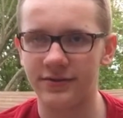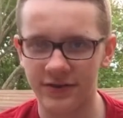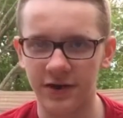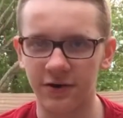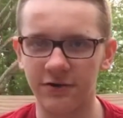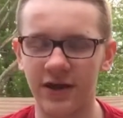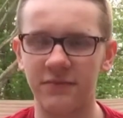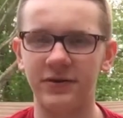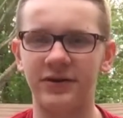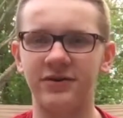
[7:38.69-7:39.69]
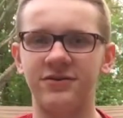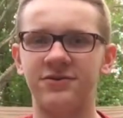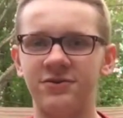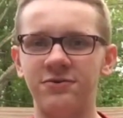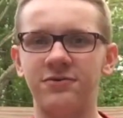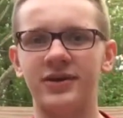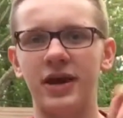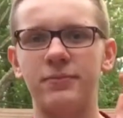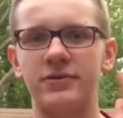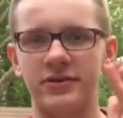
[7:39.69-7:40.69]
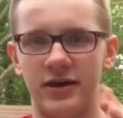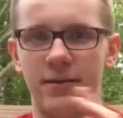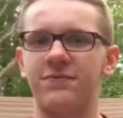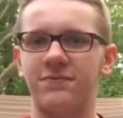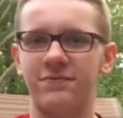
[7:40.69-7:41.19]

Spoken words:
They know that because June came to them,